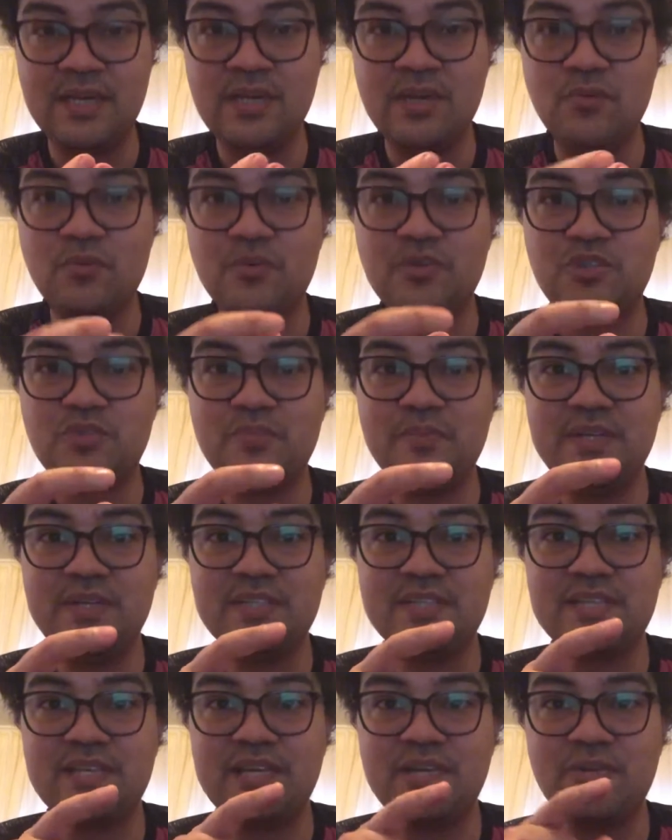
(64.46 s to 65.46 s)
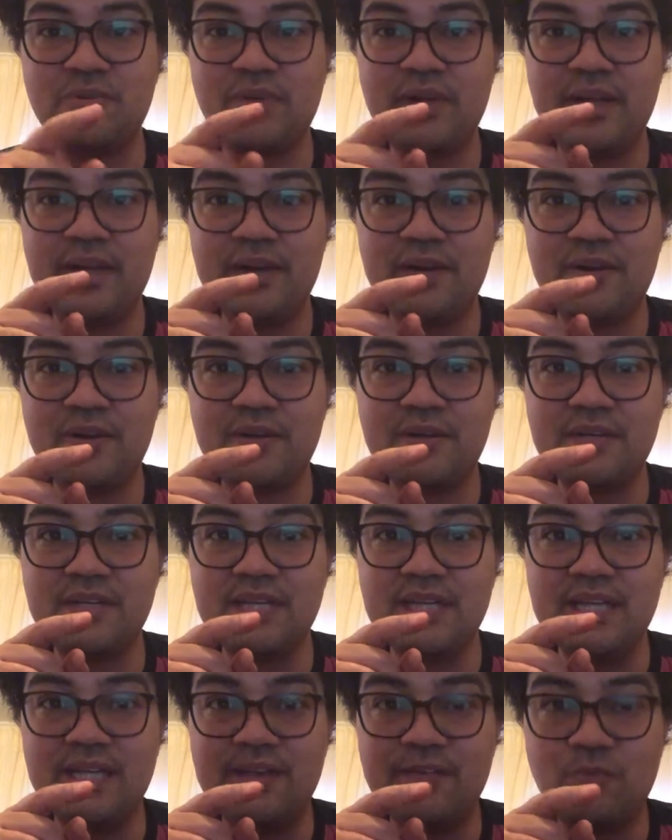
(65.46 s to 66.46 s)
which means that your air,
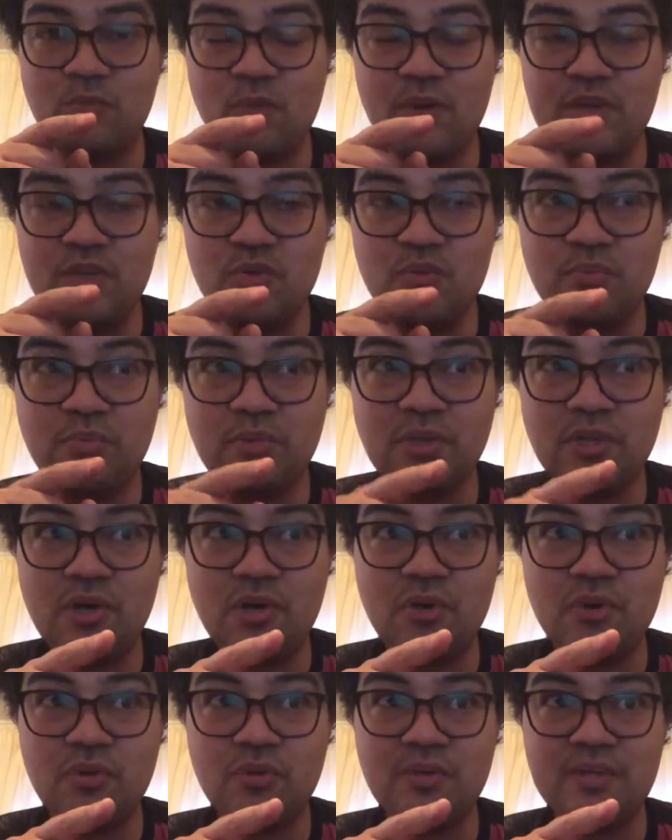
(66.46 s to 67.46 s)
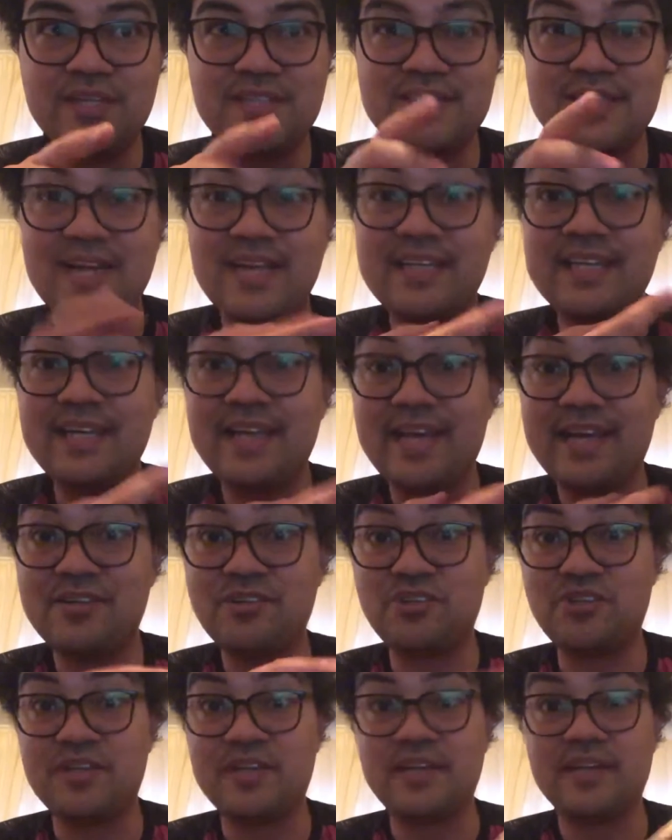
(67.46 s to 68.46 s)
when you blow, it's not
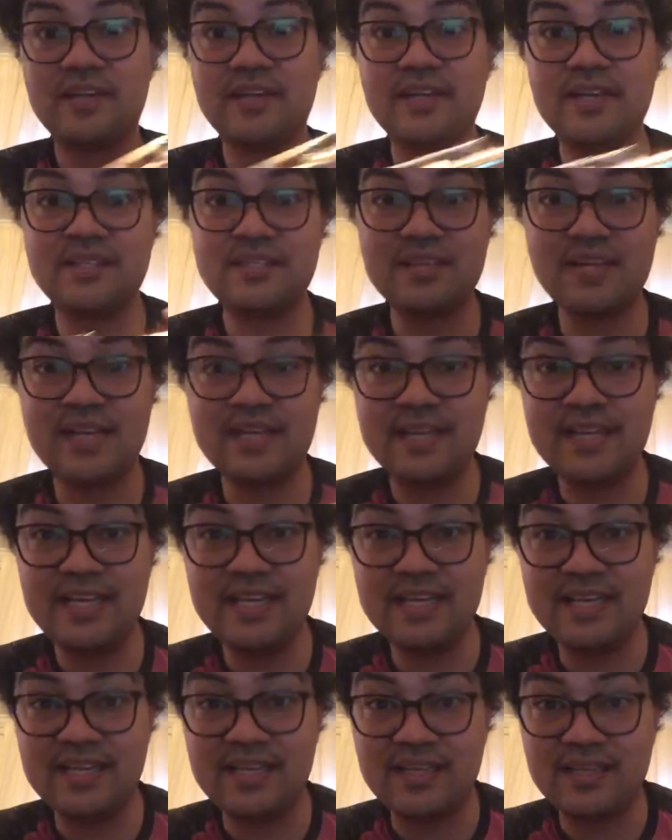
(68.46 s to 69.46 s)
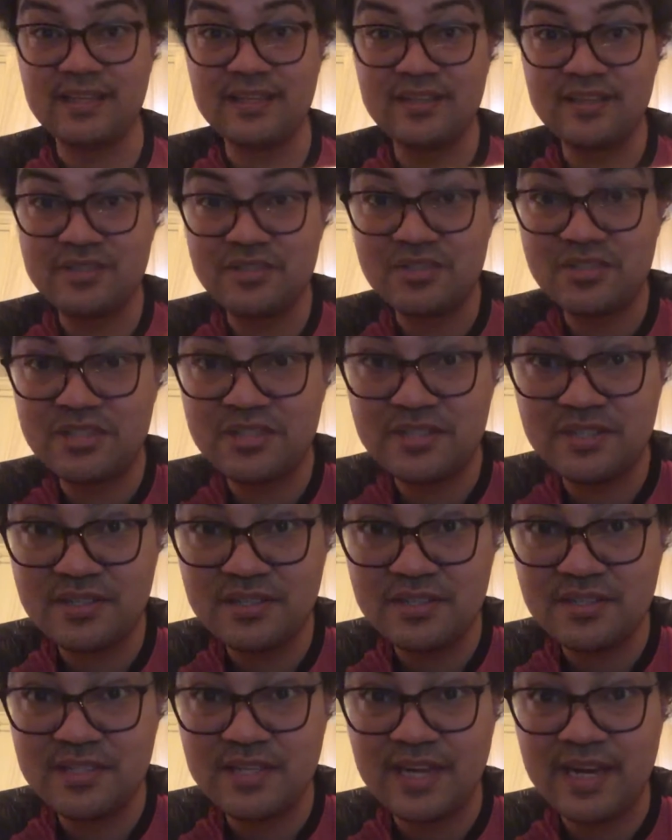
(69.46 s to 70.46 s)
catching, it's not hitting this
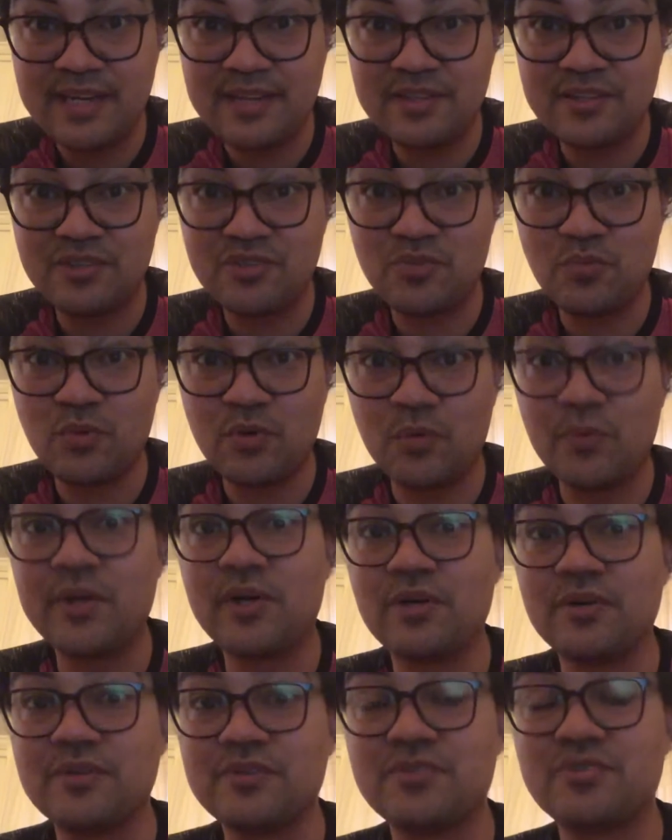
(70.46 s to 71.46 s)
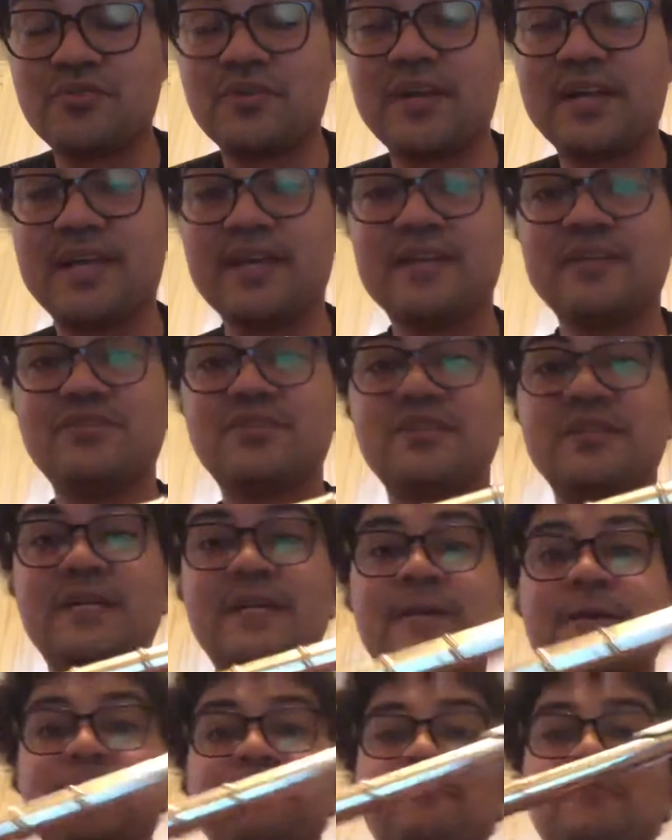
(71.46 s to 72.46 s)
side, this what we call the strike edge.
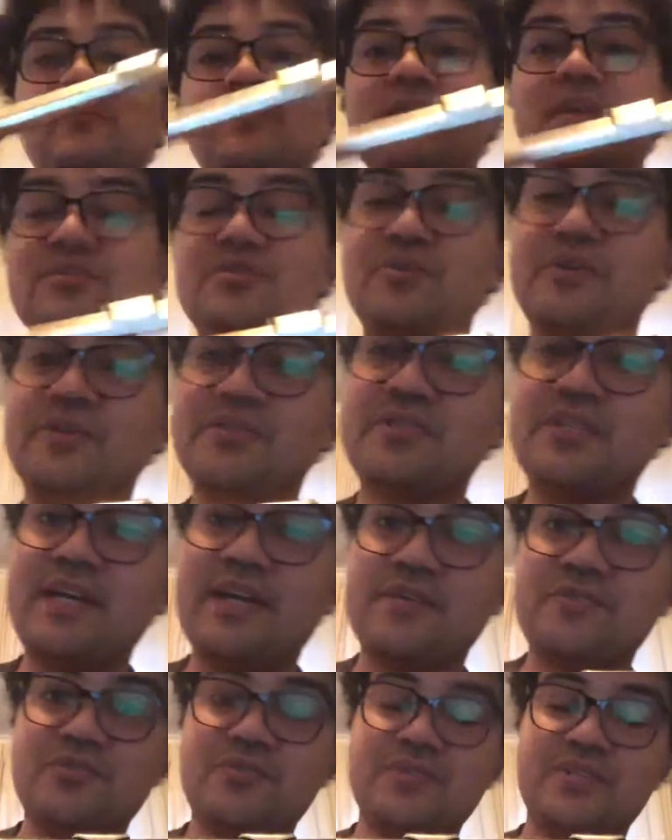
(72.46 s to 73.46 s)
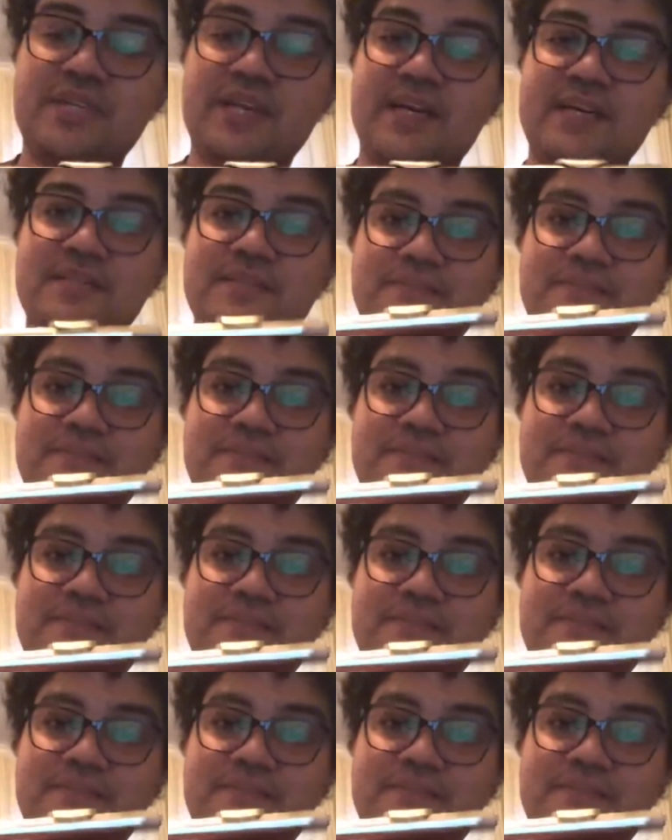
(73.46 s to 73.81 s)
So here's an exercise.